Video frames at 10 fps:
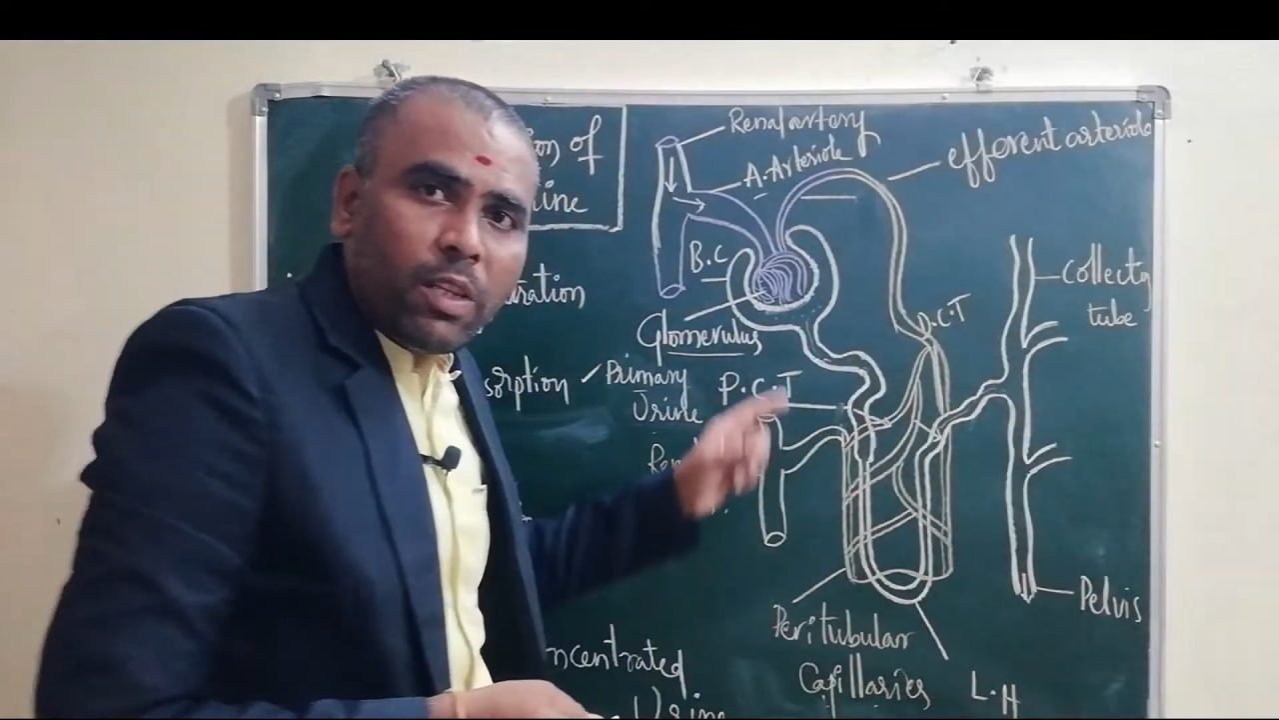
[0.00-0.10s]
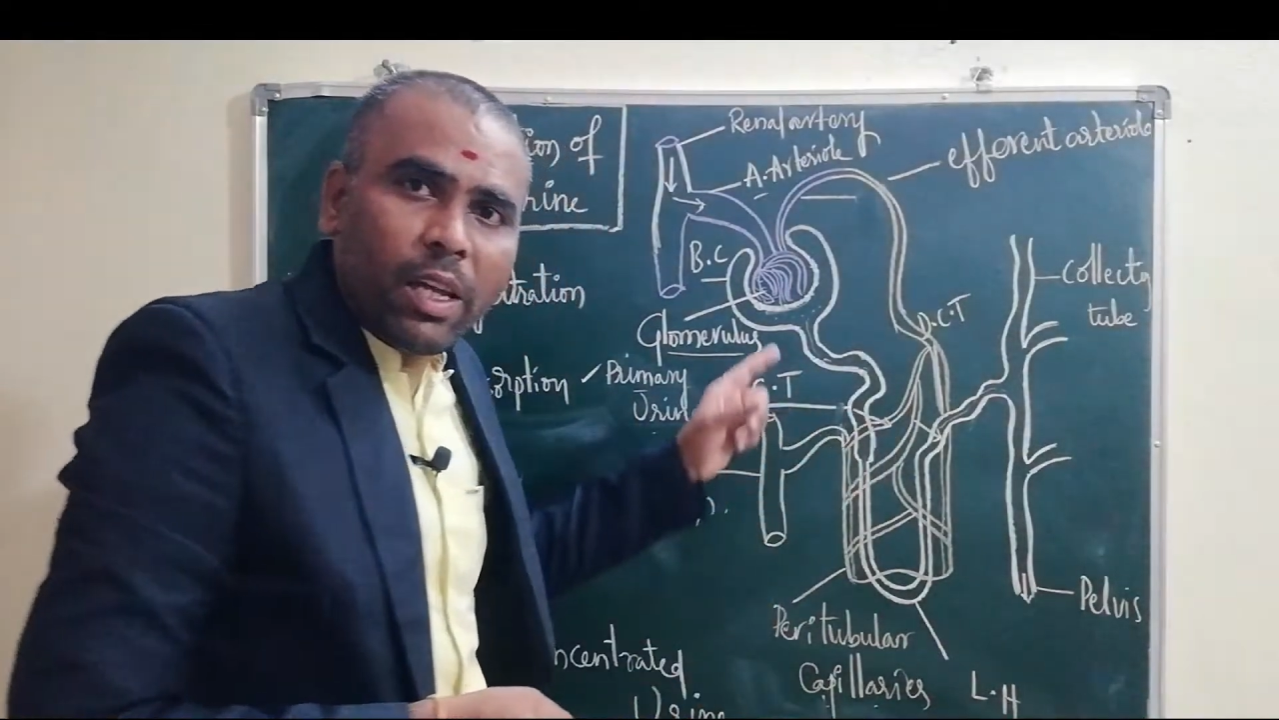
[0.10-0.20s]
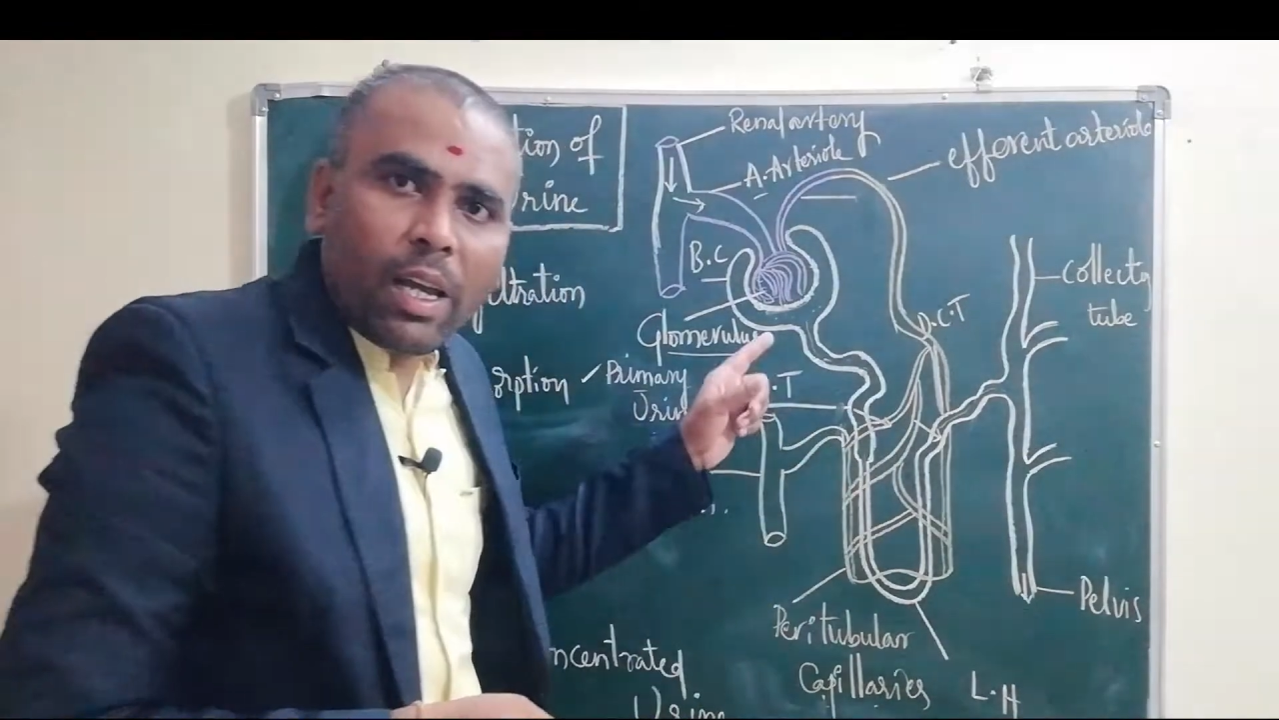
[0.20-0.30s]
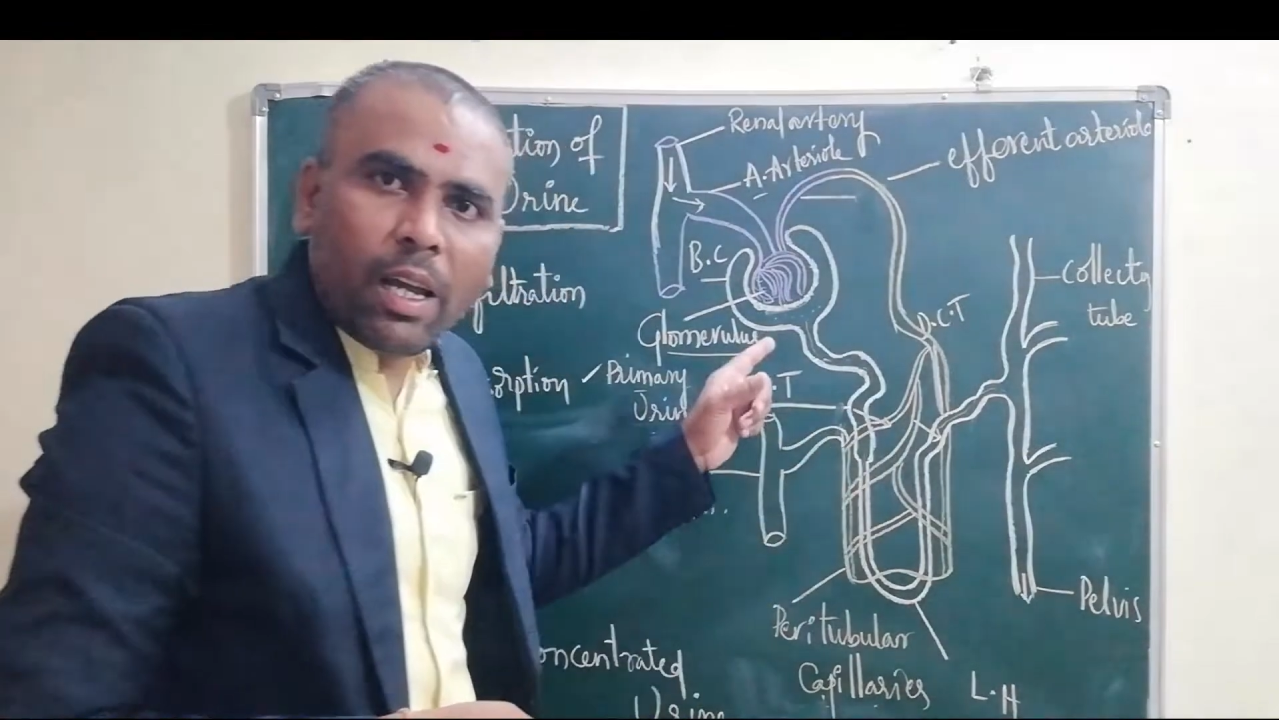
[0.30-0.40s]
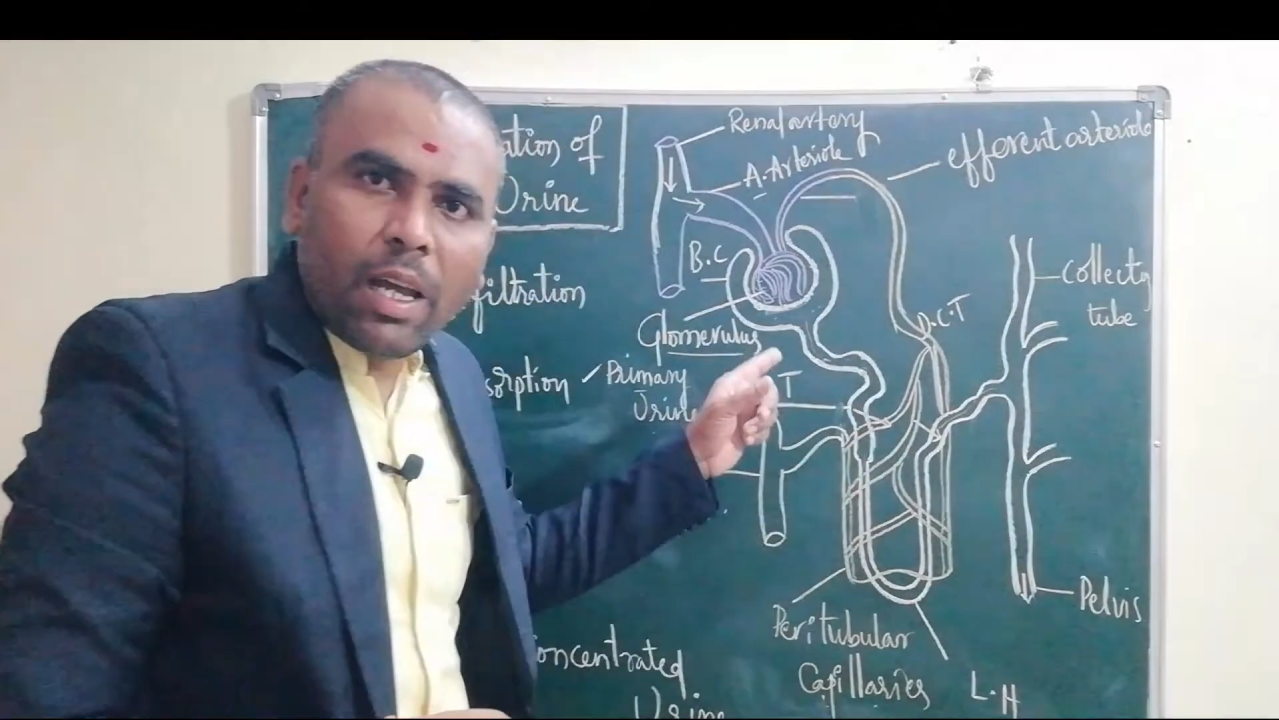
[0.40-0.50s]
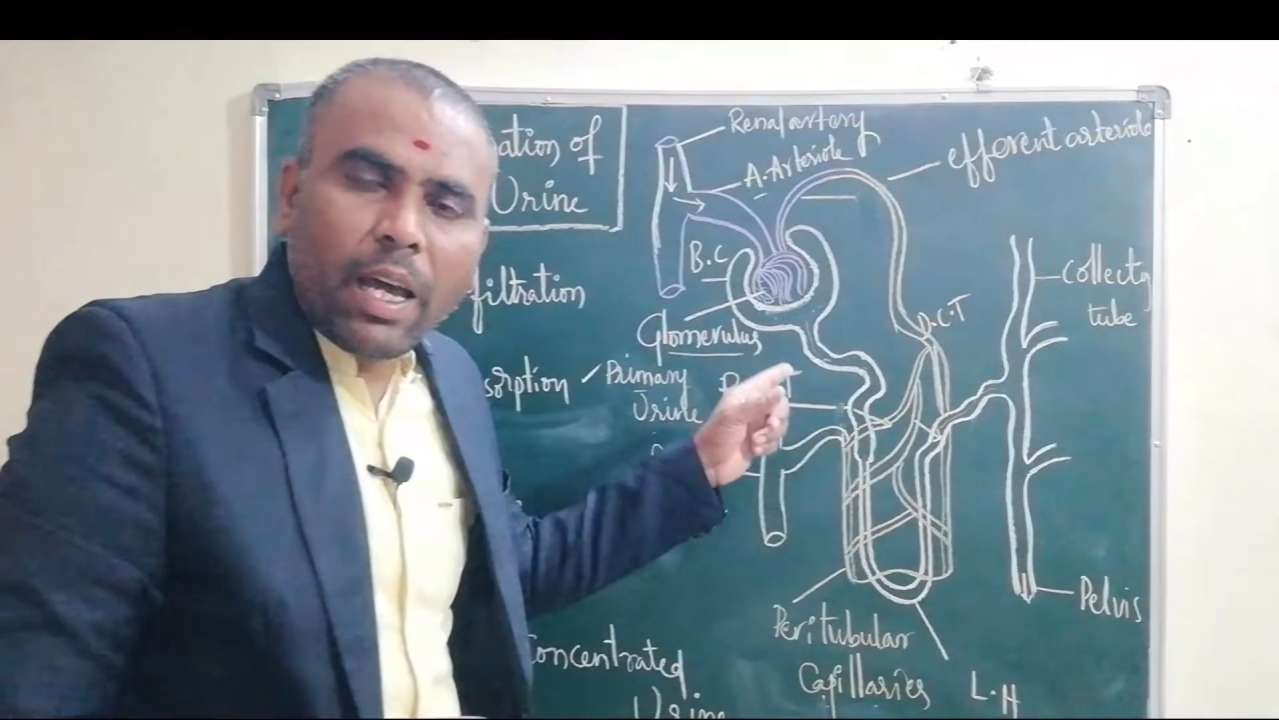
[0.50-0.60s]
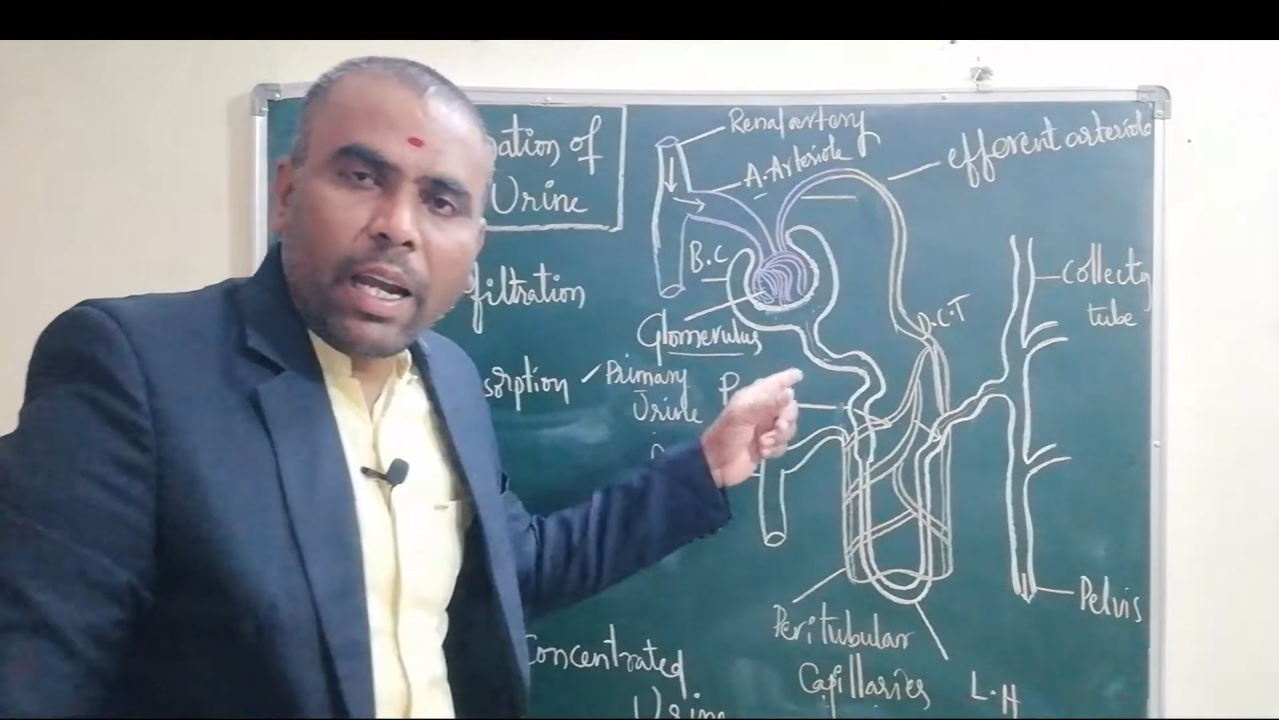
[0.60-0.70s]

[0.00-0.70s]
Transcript: the